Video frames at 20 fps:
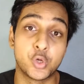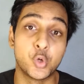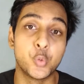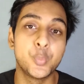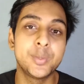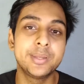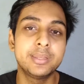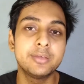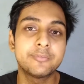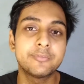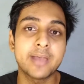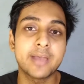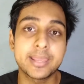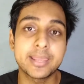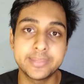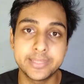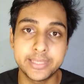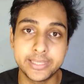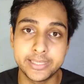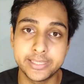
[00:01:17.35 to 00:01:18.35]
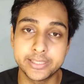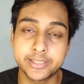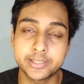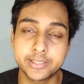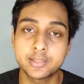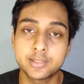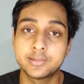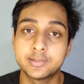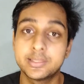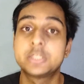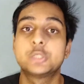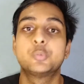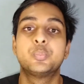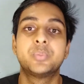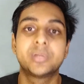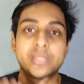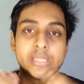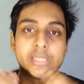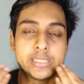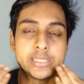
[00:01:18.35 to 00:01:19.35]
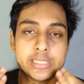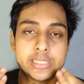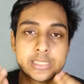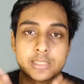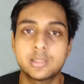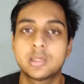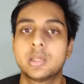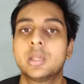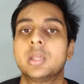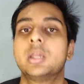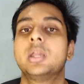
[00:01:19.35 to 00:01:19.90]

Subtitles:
humidify the air that you breathe in,